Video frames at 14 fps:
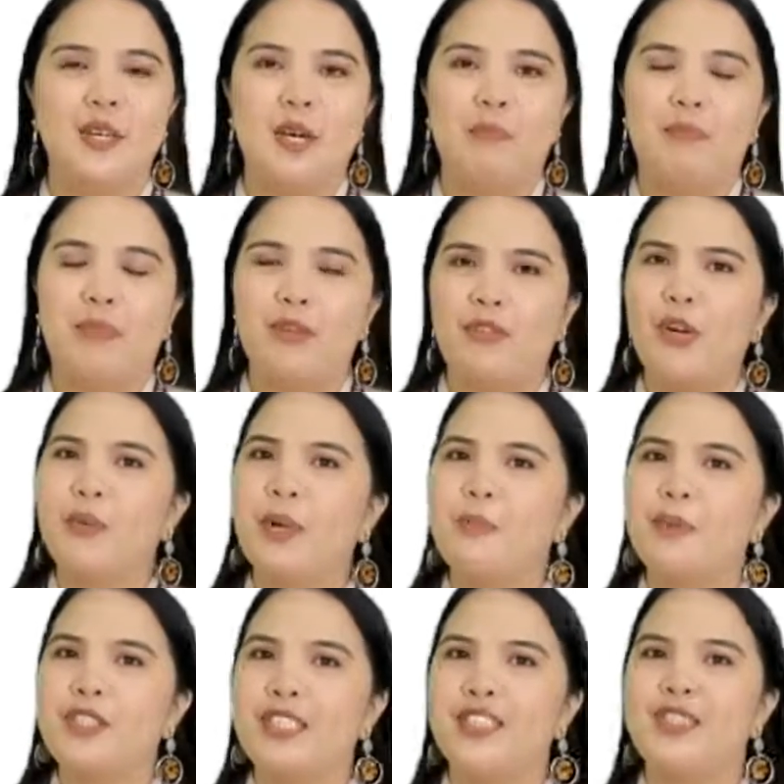Before we
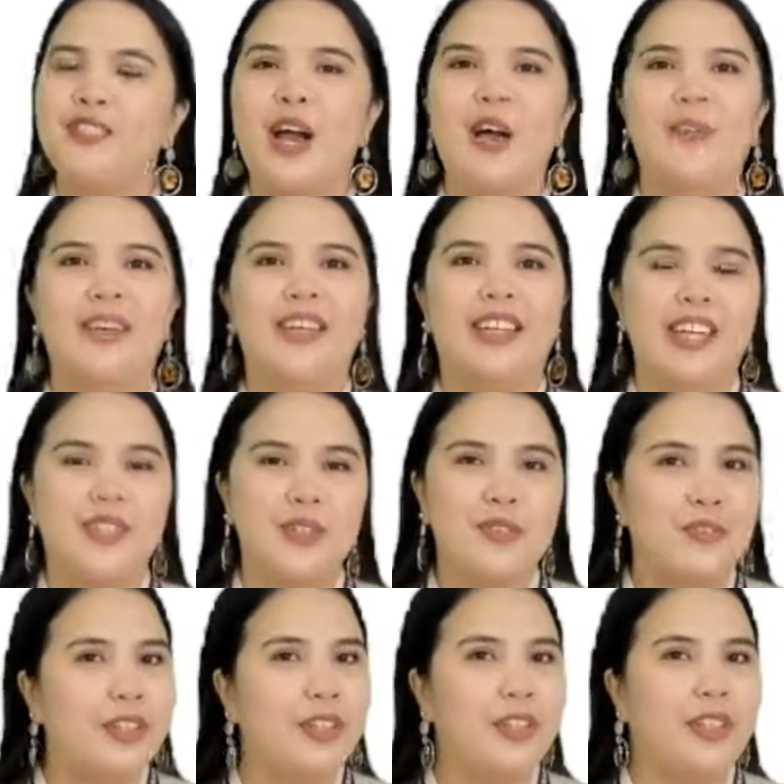proceed to our lesson
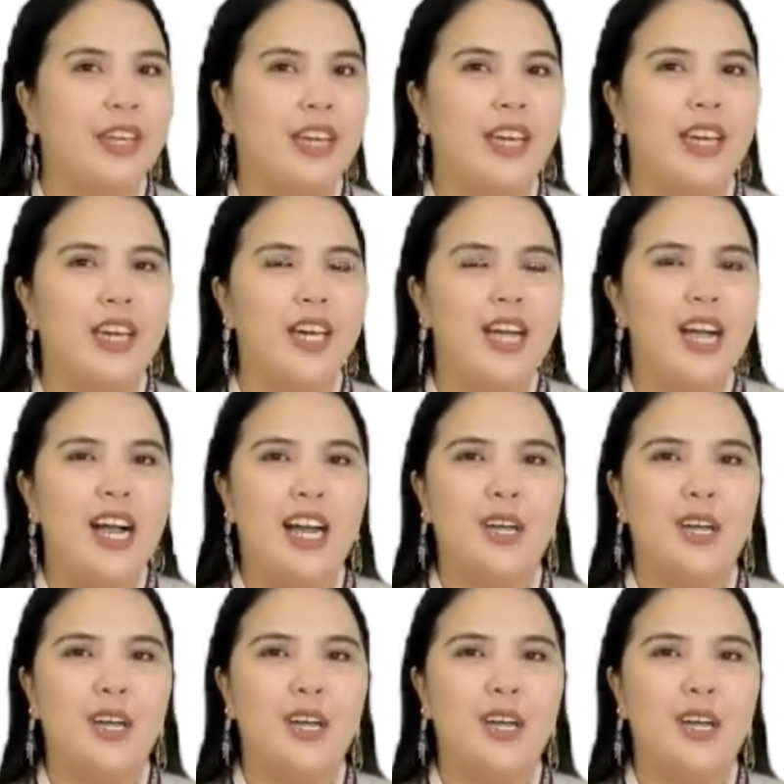for today, I